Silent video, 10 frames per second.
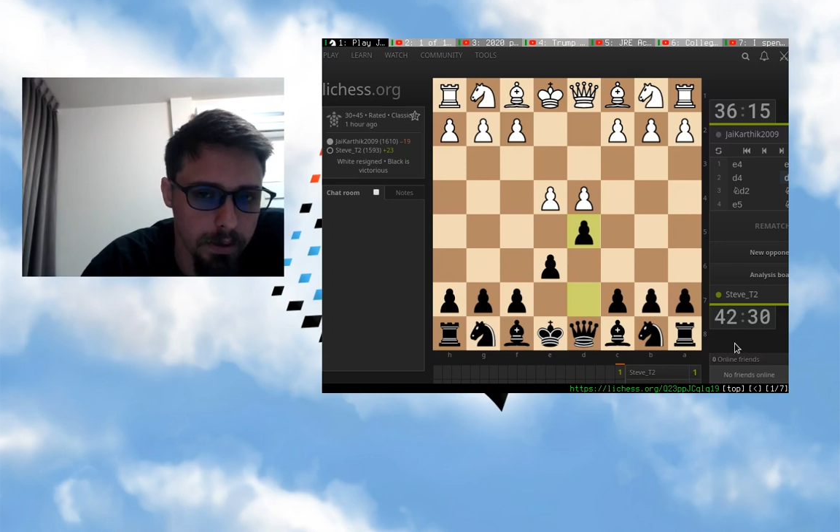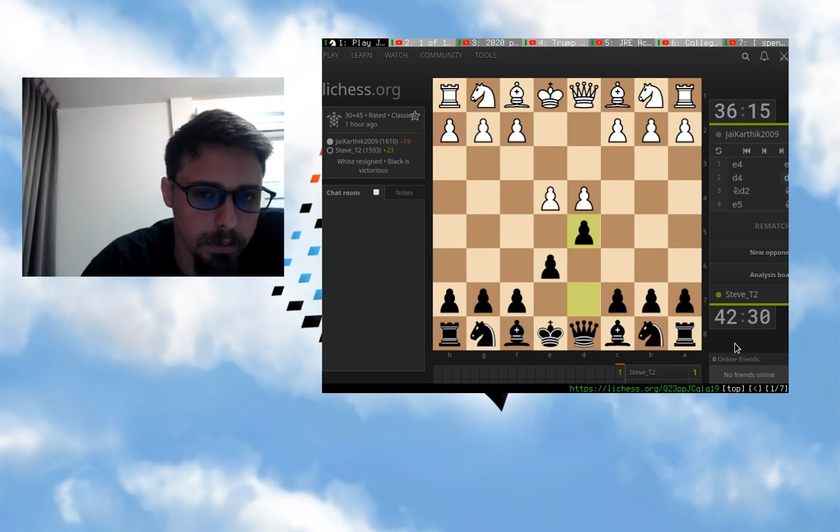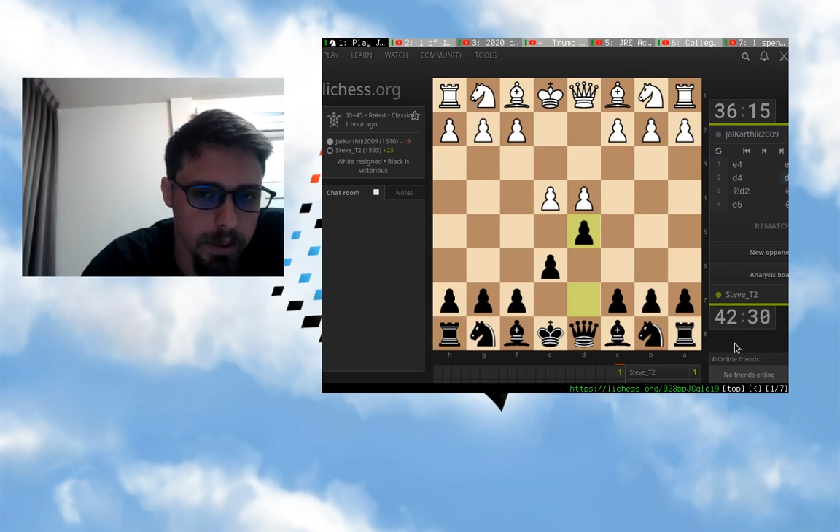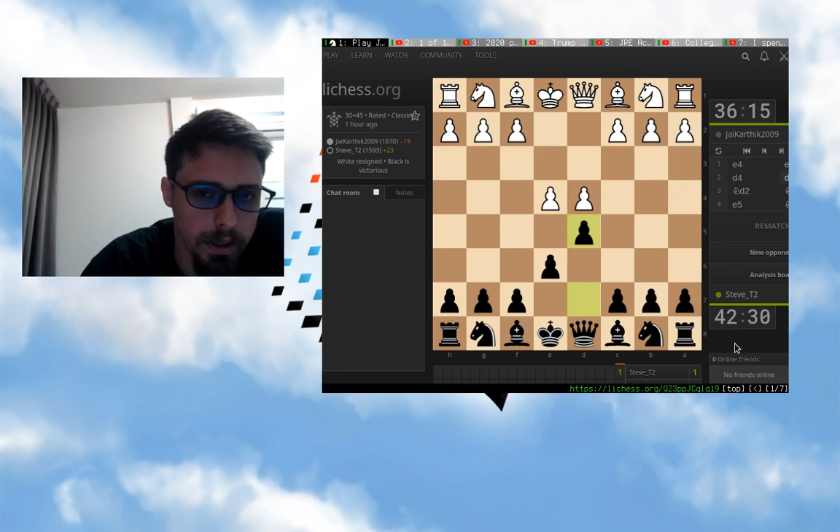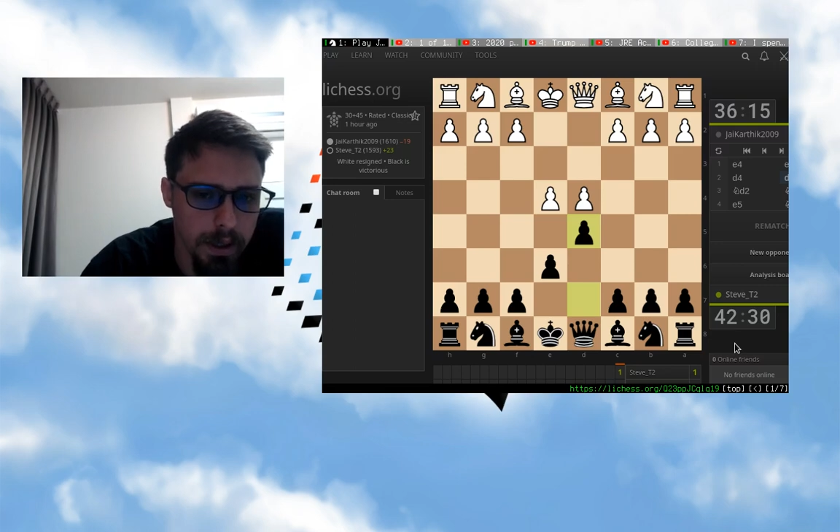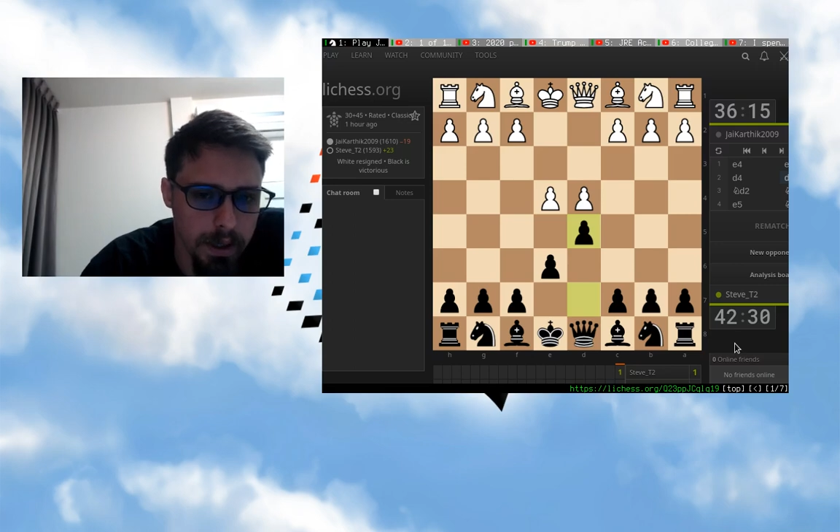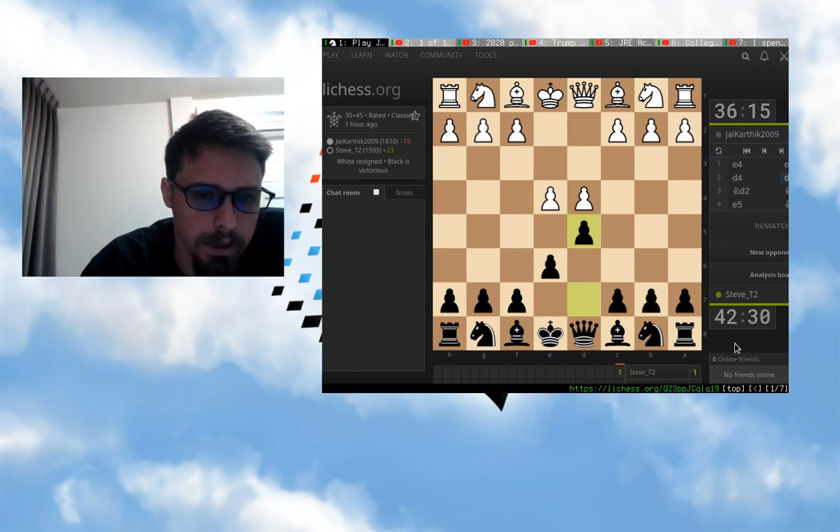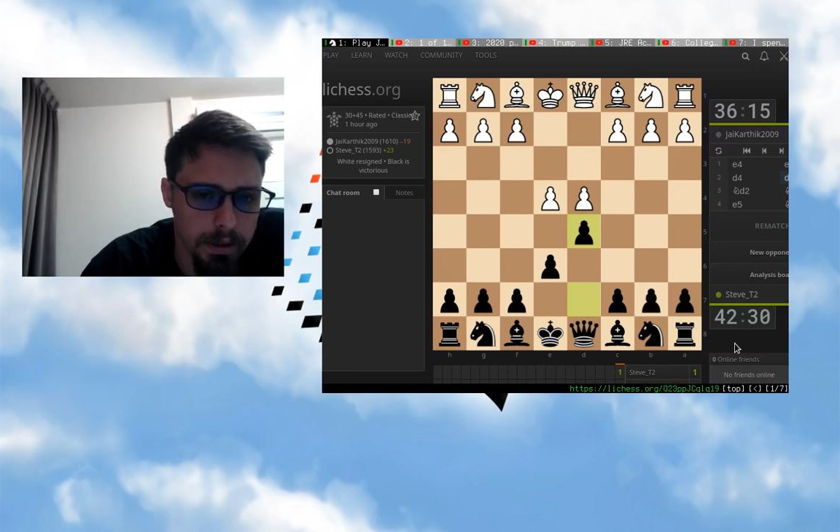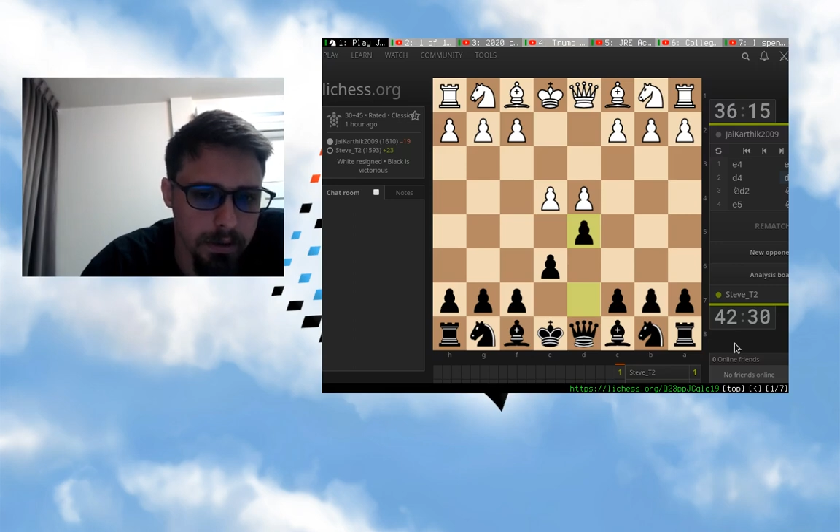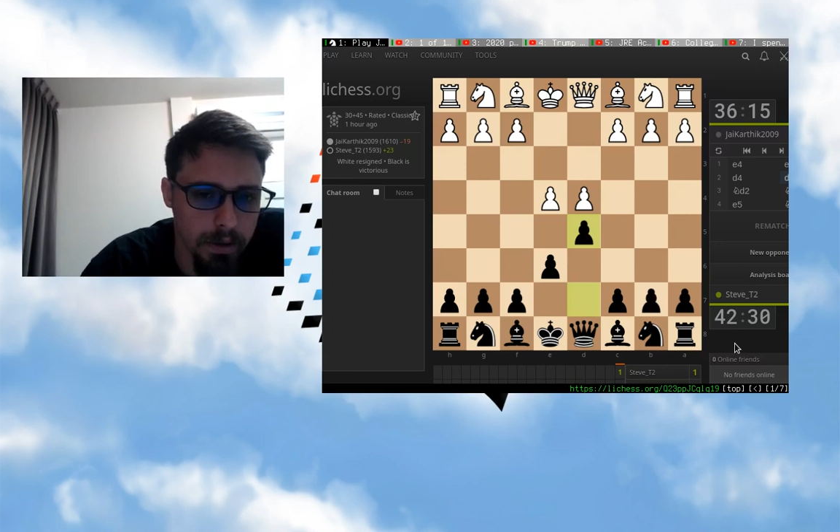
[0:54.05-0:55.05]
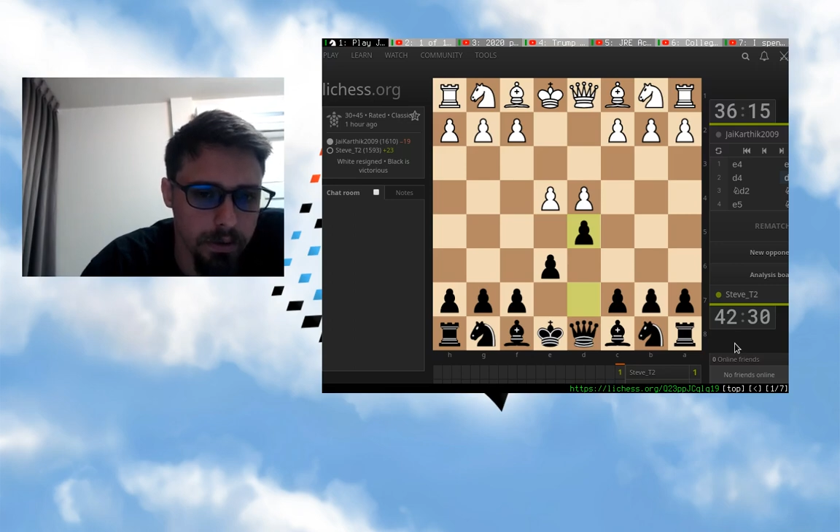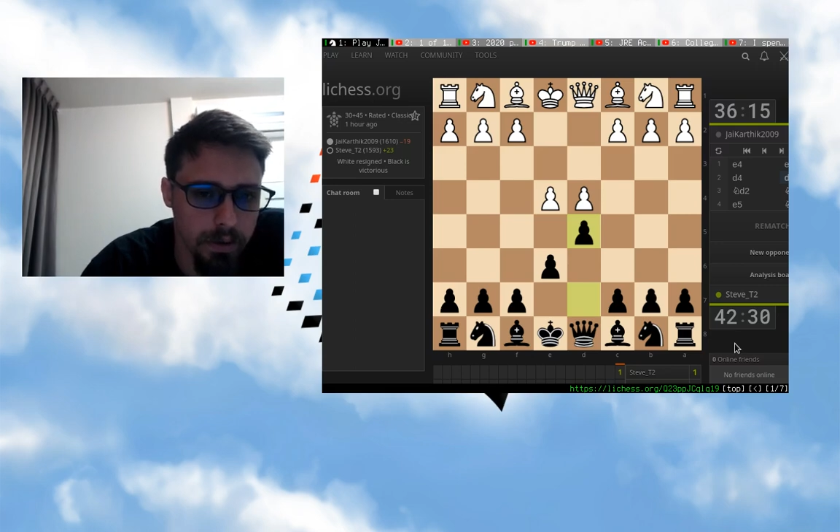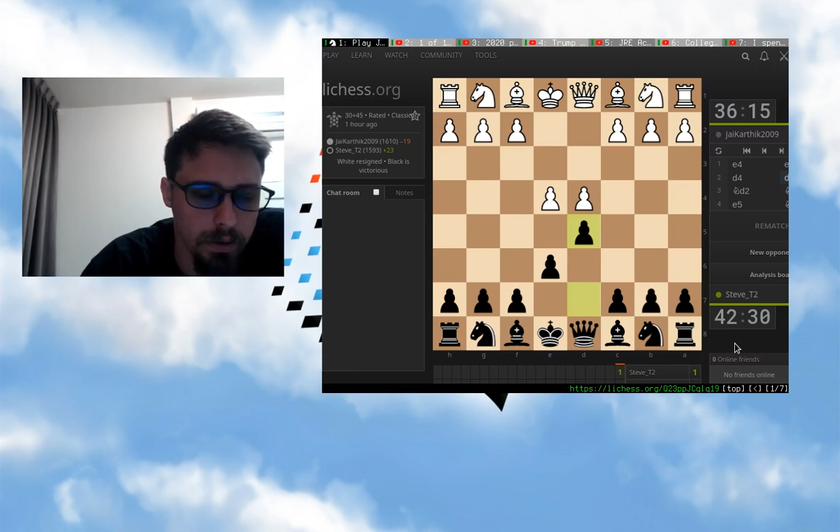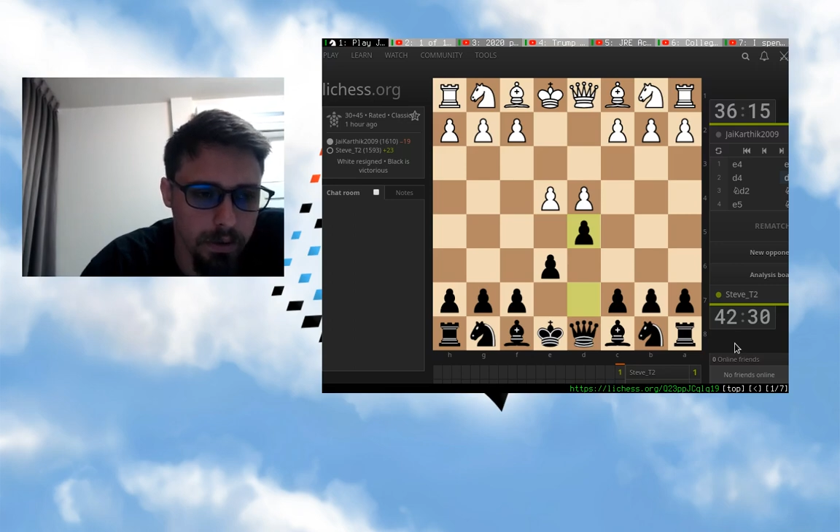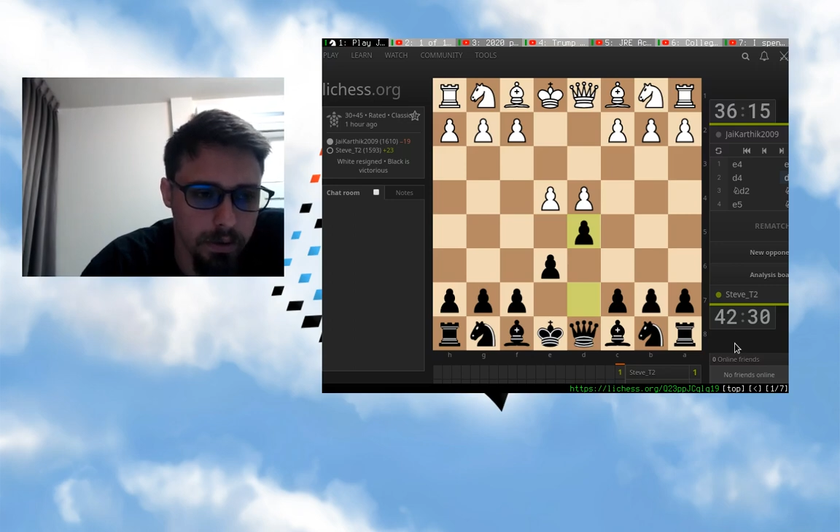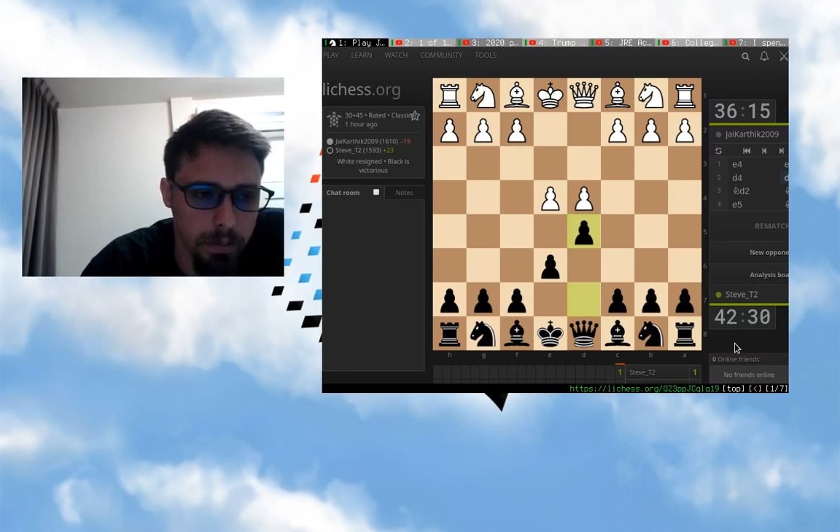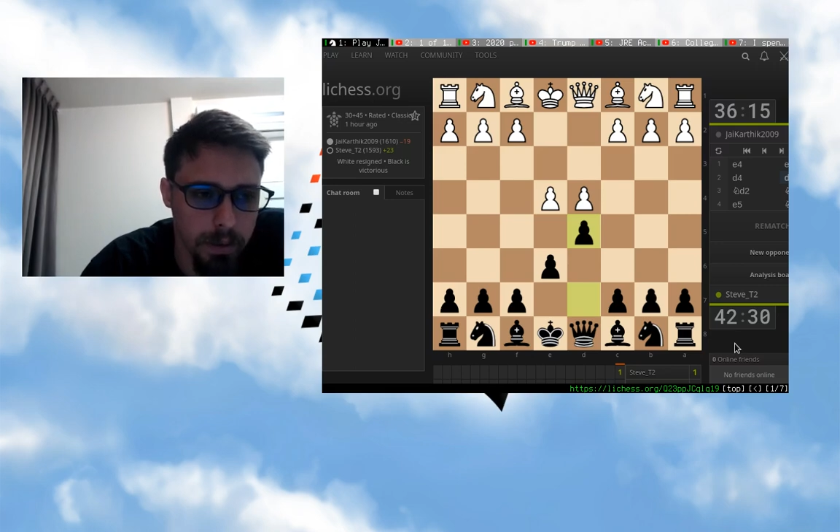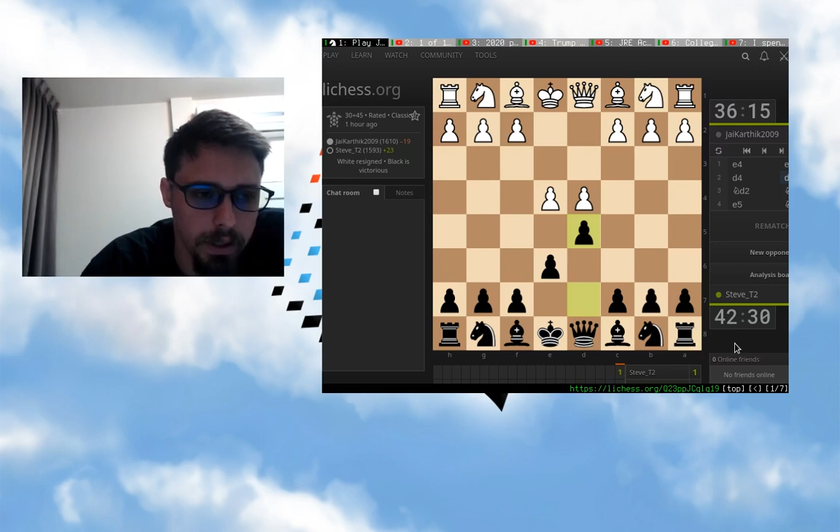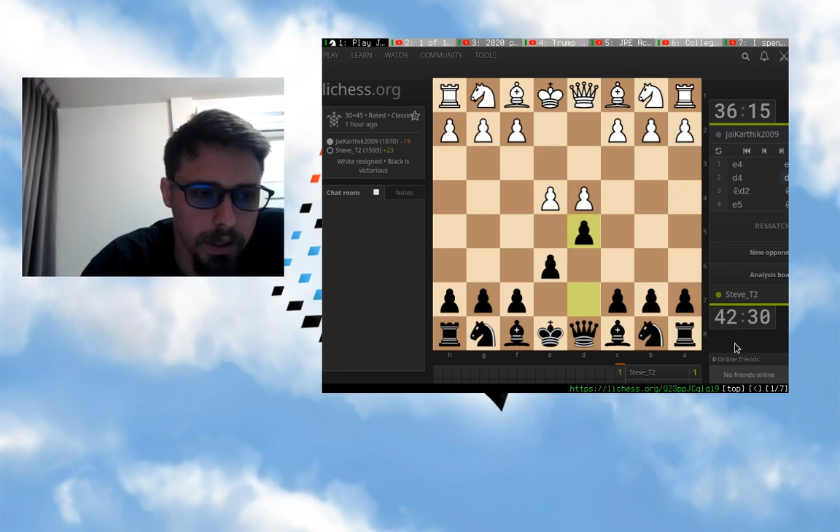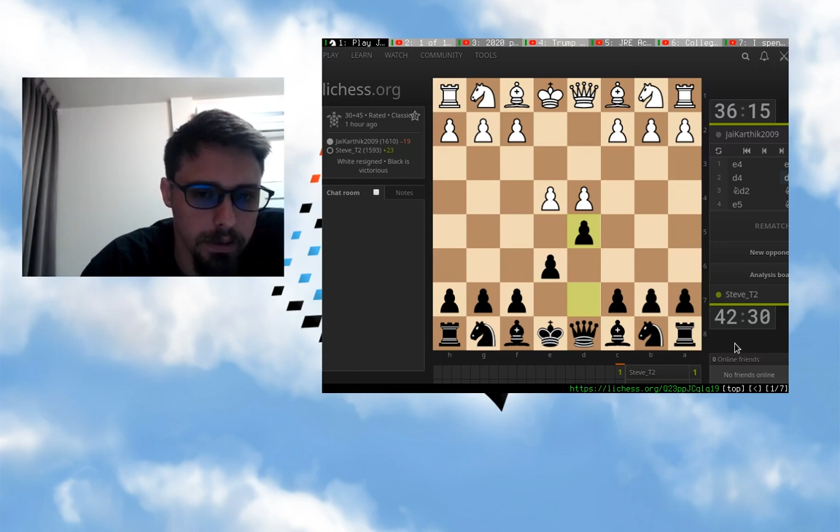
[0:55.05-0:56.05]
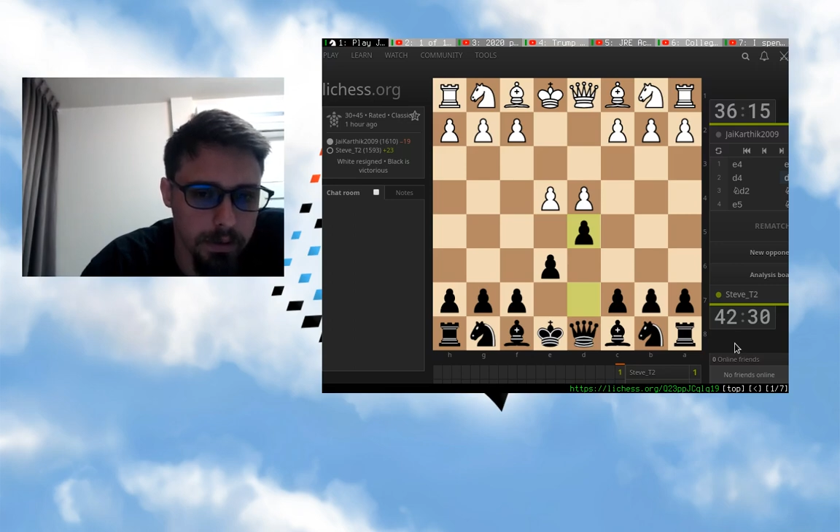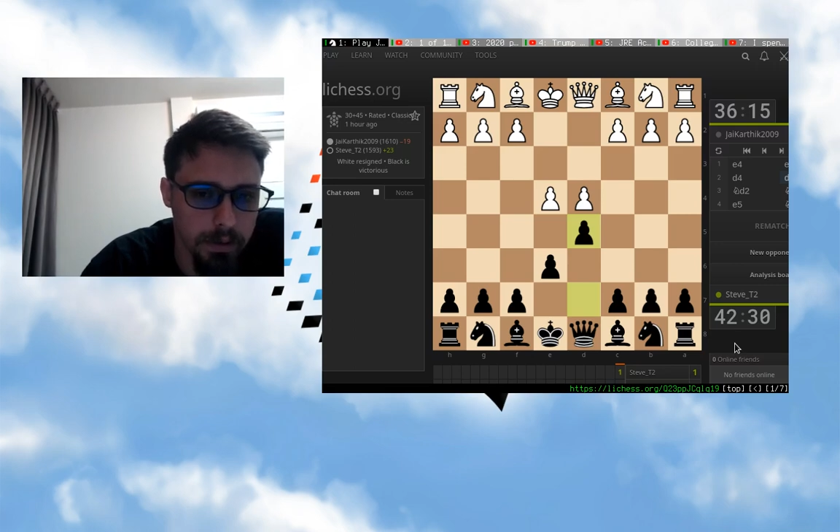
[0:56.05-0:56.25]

but I think it's also good to play it